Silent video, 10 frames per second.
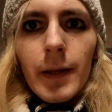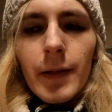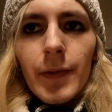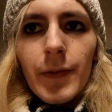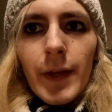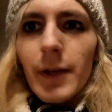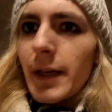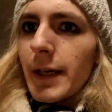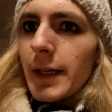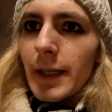So,
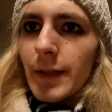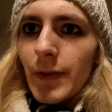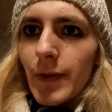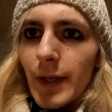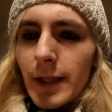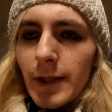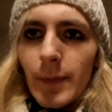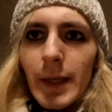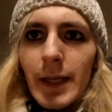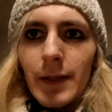I kind of decided
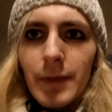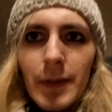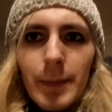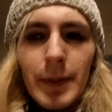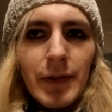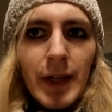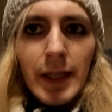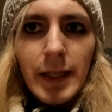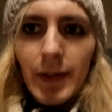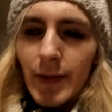to make another
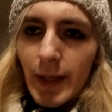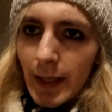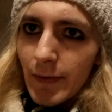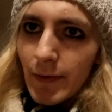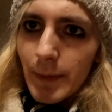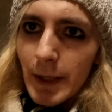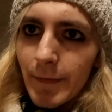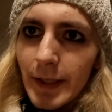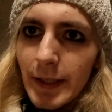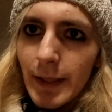spontaneous ASMR
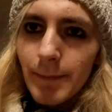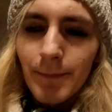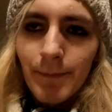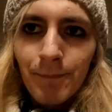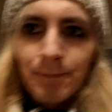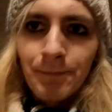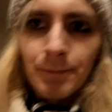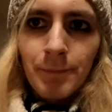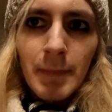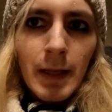video.
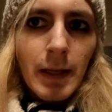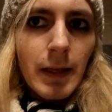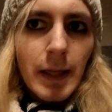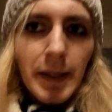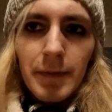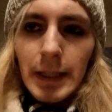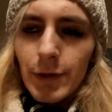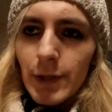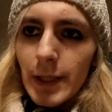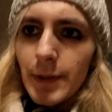I've
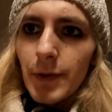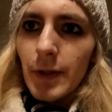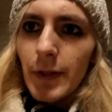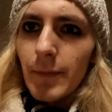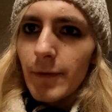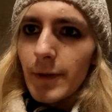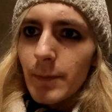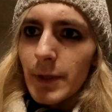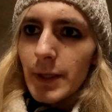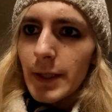literally just got in
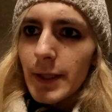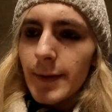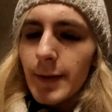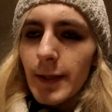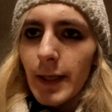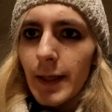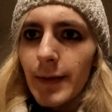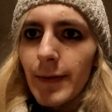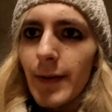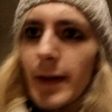from work
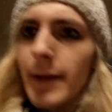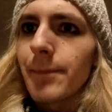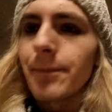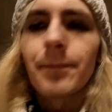and um,